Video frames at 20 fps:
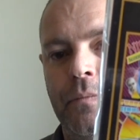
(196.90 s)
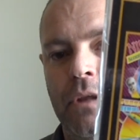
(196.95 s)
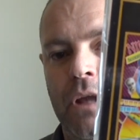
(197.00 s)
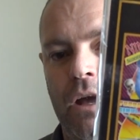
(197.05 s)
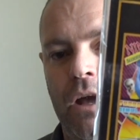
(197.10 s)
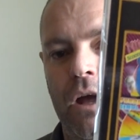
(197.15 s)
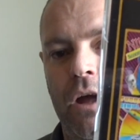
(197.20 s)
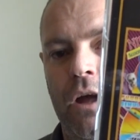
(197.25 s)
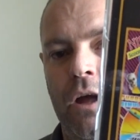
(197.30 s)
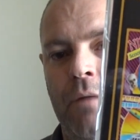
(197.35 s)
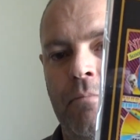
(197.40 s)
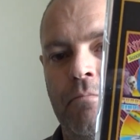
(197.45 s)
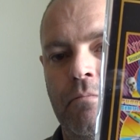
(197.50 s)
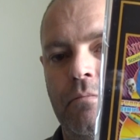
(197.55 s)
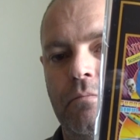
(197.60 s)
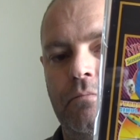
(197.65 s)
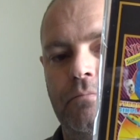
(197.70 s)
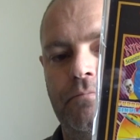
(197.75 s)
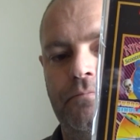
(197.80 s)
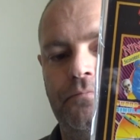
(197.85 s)

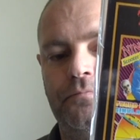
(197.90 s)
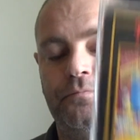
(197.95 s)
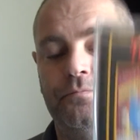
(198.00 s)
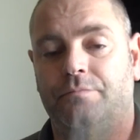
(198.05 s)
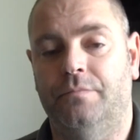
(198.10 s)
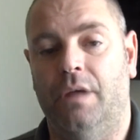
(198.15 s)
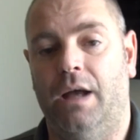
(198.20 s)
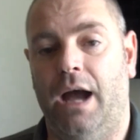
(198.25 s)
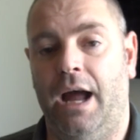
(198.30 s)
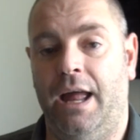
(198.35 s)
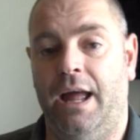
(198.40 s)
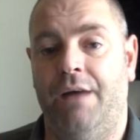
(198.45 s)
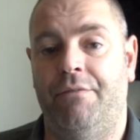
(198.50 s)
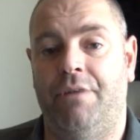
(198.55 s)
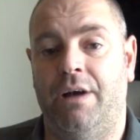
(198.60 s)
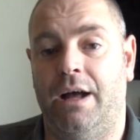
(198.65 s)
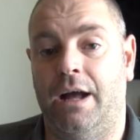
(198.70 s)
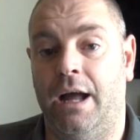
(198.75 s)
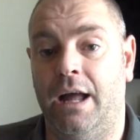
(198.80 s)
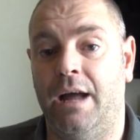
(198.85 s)
Um, I, have,
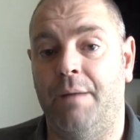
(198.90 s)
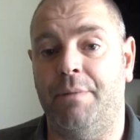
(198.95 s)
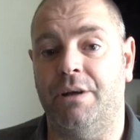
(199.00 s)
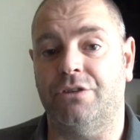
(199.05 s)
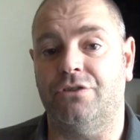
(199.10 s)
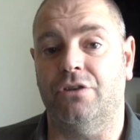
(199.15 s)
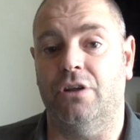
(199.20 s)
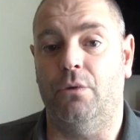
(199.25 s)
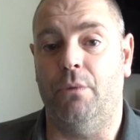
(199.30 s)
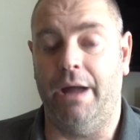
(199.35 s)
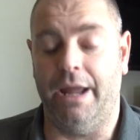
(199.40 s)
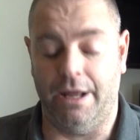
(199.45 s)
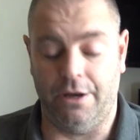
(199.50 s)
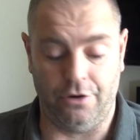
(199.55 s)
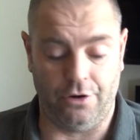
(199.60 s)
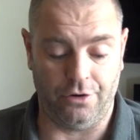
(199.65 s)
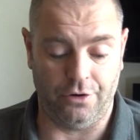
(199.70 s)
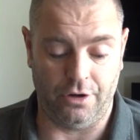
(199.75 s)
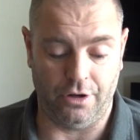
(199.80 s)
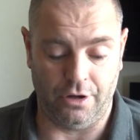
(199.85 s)
I am actually
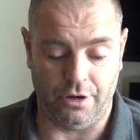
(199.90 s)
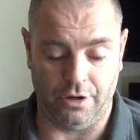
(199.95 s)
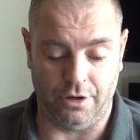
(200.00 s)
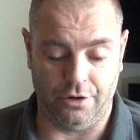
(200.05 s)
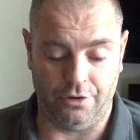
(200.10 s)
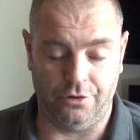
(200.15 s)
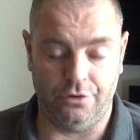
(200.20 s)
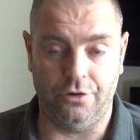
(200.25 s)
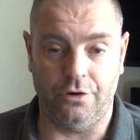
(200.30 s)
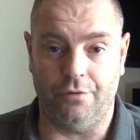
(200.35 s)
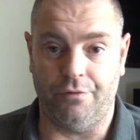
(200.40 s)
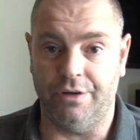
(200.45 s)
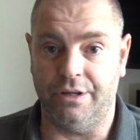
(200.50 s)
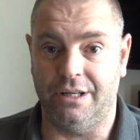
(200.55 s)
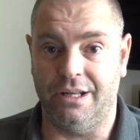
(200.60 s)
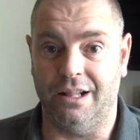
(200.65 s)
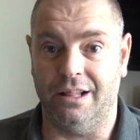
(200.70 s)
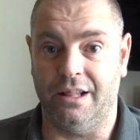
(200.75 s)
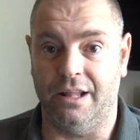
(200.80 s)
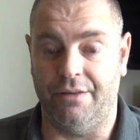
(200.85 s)
waiting on a, another
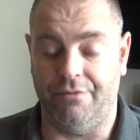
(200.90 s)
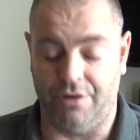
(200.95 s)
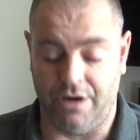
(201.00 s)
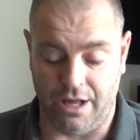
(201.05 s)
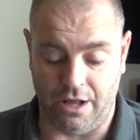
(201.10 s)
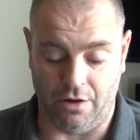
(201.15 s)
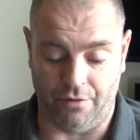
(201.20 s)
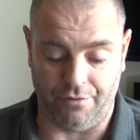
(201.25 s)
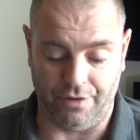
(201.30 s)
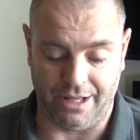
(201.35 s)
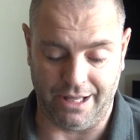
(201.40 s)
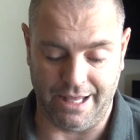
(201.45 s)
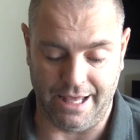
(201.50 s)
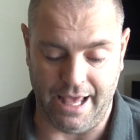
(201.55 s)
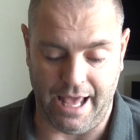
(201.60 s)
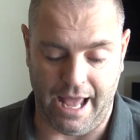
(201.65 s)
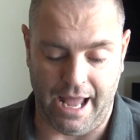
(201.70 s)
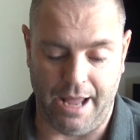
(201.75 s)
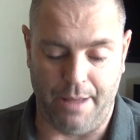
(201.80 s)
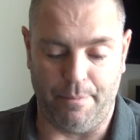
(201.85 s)
delivery of a
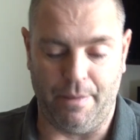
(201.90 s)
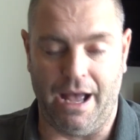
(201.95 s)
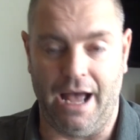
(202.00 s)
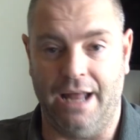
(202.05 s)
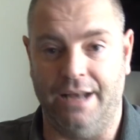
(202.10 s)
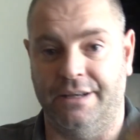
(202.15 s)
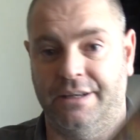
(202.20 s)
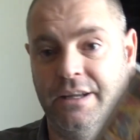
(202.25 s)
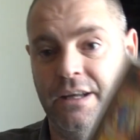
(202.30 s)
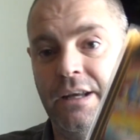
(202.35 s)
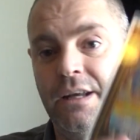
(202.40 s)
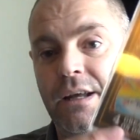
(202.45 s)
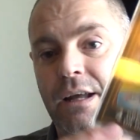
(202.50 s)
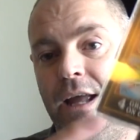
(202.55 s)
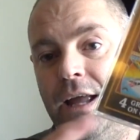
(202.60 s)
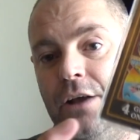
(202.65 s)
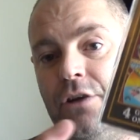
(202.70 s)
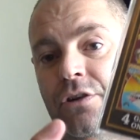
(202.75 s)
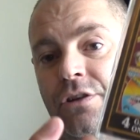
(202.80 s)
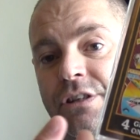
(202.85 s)
game and
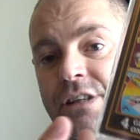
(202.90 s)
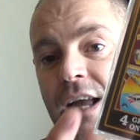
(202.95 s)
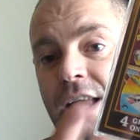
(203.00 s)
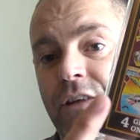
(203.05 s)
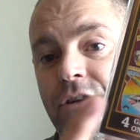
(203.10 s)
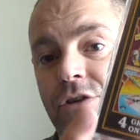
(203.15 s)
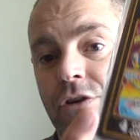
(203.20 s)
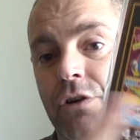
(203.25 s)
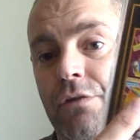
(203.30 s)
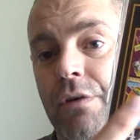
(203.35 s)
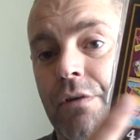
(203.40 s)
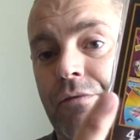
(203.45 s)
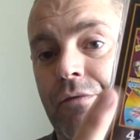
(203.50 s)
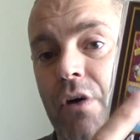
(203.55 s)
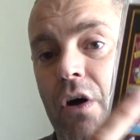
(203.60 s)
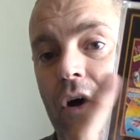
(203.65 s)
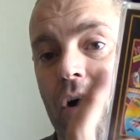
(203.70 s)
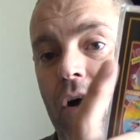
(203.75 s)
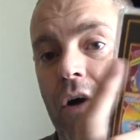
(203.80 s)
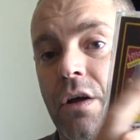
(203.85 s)
it contains another
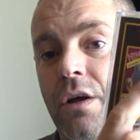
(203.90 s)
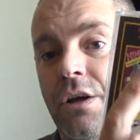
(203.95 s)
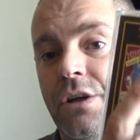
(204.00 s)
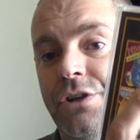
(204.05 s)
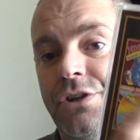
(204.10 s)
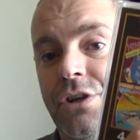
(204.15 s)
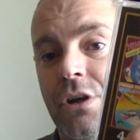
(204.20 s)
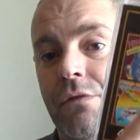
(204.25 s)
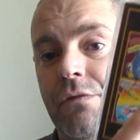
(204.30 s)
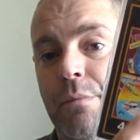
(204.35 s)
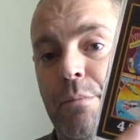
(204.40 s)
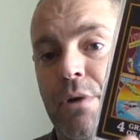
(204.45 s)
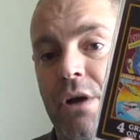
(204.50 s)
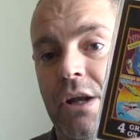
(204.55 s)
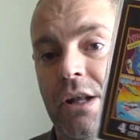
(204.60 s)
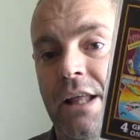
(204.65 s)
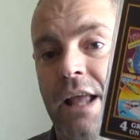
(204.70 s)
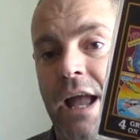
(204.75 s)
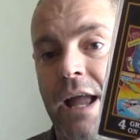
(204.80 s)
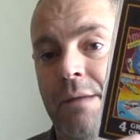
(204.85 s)
four
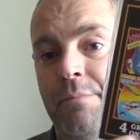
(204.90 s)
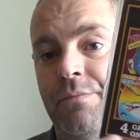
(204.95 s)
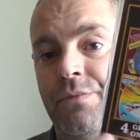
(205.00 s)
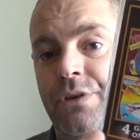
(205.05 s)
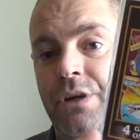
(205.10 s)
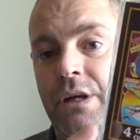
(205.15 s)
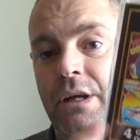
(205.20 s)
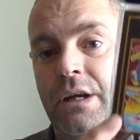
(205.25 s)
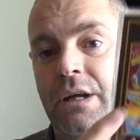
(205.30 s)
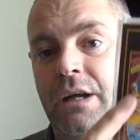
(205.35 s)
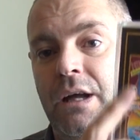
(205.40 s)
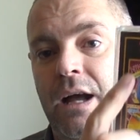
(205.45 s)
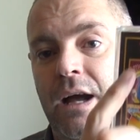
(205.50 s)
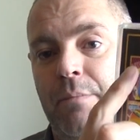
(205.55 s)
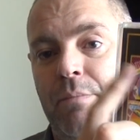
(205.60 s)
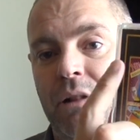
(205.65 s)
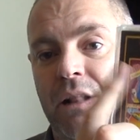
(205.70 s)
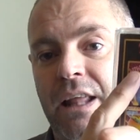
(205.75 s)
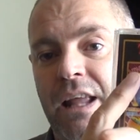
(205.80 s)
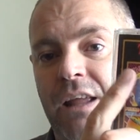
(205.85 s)
Silverbird games. I
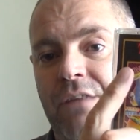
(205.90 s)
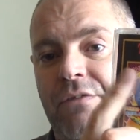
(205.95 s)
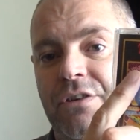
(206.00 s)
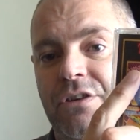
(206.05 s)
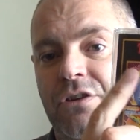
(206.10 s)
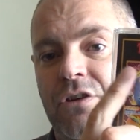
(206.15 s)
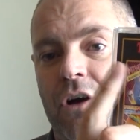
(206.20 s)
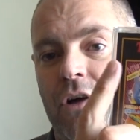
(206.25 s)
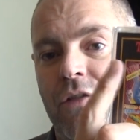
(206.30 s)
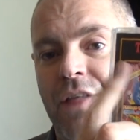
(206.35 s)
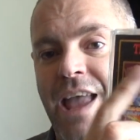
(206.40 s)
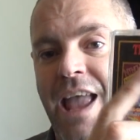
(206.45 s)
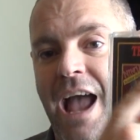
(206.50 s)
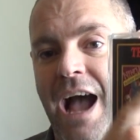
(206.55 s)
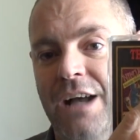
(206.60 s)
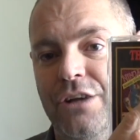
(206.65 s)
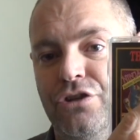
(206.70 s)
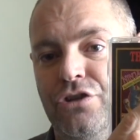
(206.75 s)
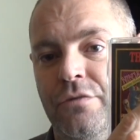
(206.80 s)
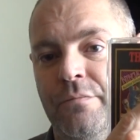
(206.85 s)
believe it's called the
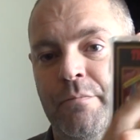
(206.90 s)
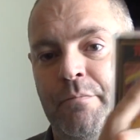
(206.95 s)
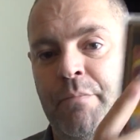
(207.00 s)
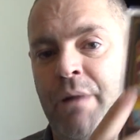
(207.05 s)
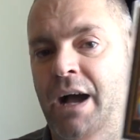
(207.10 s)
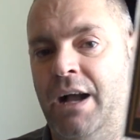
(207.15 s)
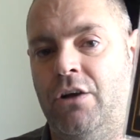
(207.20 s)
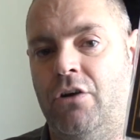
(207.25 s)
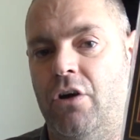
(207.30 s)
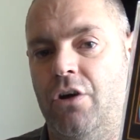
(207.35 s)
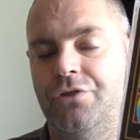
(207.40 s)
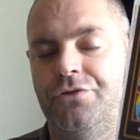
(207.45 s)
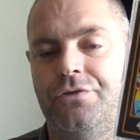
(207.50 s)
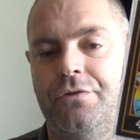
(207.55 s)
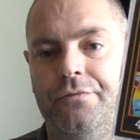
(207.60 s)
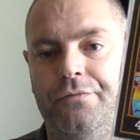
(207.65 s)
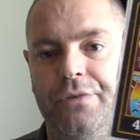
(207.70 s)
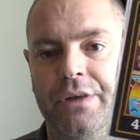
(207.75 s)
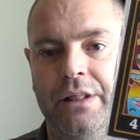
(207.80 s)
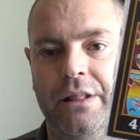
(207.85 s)
Action Pack or
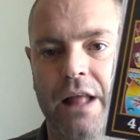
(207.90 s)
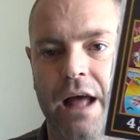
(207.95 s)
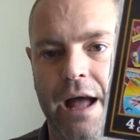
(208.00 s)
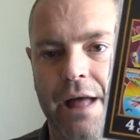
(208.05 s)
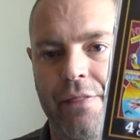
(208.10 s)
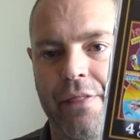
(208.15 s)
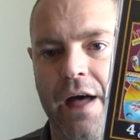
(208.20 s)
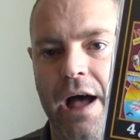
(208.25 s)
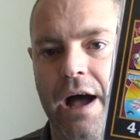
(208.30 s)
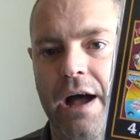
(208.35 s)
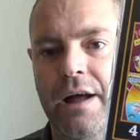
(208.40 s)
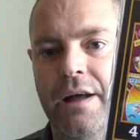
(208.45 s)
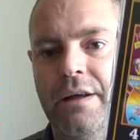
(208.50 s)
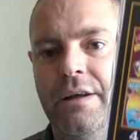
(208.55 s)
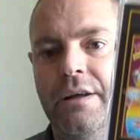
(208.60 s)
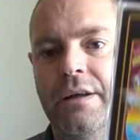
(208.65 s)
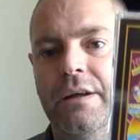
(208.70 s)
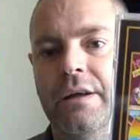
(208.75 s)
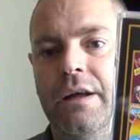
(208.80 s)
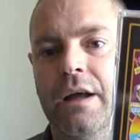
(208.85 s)
something like that.
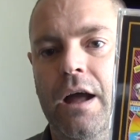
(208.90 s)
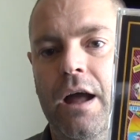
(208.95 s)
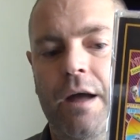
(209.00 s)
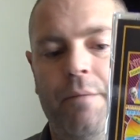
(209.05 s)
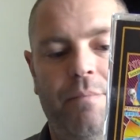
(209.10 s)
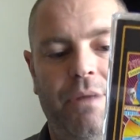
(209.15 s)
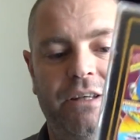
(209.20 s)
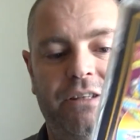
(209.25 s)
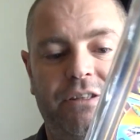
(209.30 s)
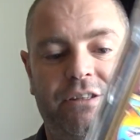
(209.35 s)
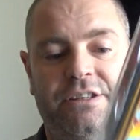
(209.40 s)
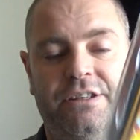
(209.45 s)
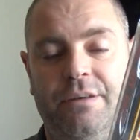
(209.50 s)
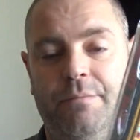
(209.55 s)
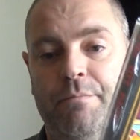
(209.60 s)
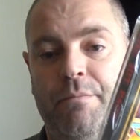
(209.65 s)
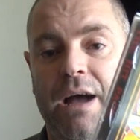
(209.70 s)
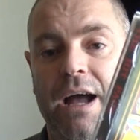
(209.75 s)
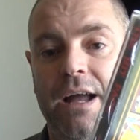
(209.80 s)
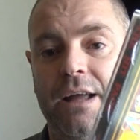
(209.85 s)
Um,
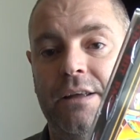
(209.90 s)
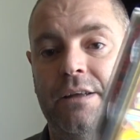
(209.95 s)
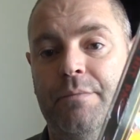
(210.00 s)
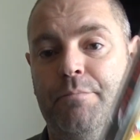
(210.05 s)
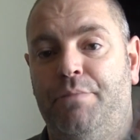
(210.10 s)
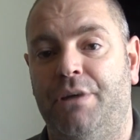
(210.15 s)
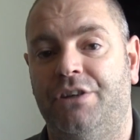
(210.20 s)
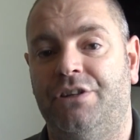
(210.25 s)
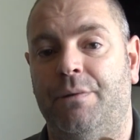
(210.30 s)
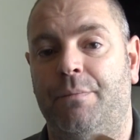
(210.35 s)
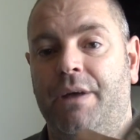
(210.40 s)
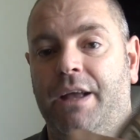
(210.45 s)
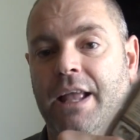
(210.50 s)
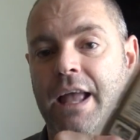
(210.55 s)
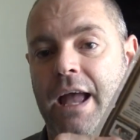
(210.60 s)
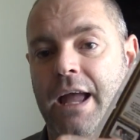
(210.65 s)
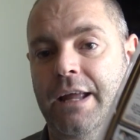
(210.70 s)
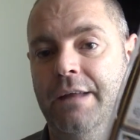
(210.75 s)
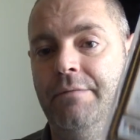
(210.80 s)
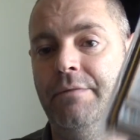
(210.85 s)
it's my Prism
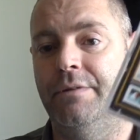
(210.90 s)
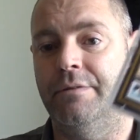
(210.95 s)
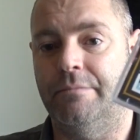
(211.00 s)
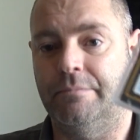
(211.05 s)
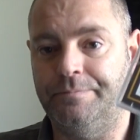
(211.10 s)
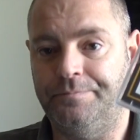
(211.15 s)
again.